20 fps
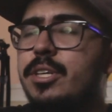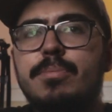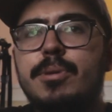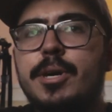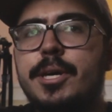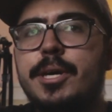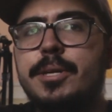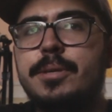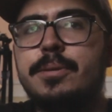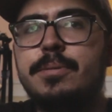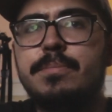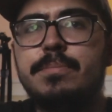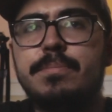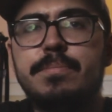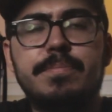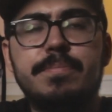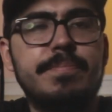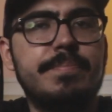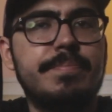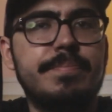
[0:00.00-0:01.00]
but
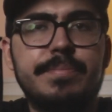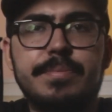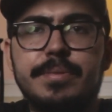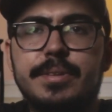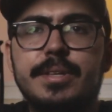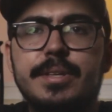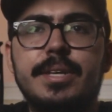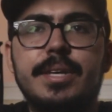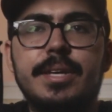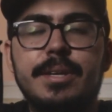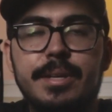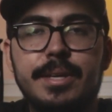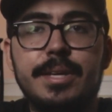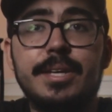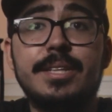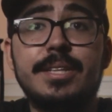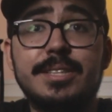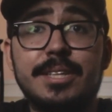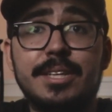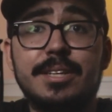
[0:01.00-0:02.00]

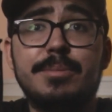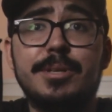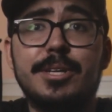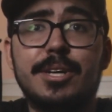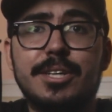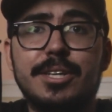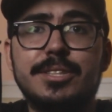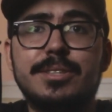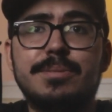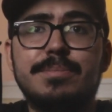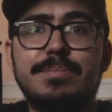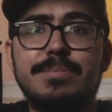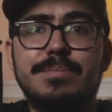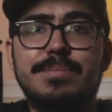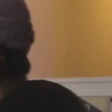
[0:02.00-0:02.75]
it's gonna be awesome.